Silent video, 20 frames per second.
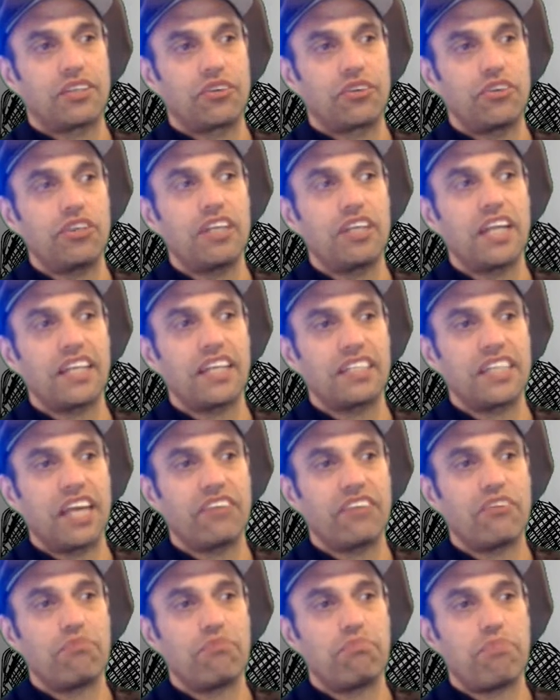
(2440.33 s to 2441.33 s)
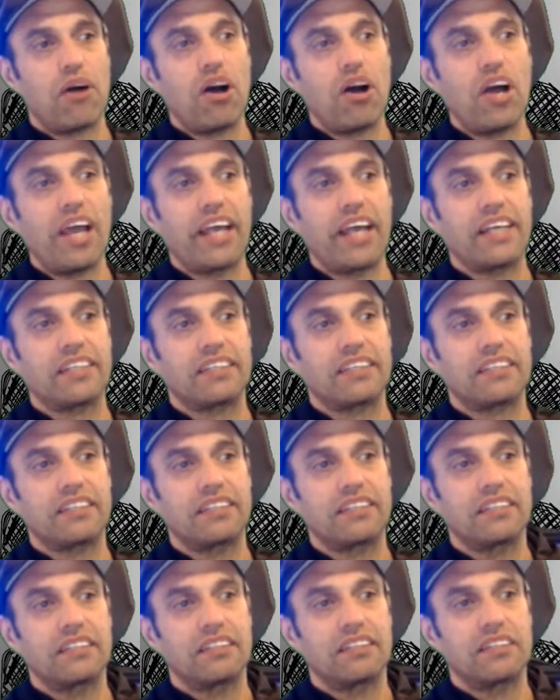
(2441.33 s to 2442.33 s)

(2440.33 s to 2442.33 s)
you can actually have a bias